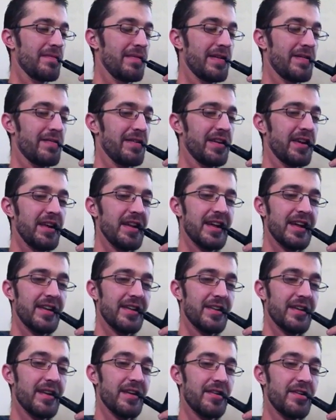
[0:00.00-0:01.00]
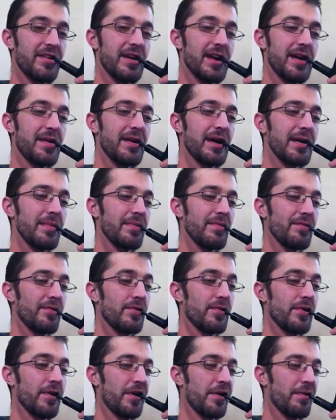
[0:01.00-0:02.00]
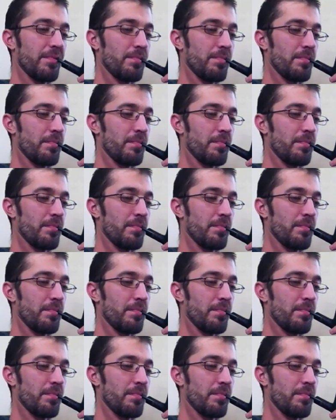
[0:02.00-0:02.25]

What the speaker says: Never seen that side of Shadrach before.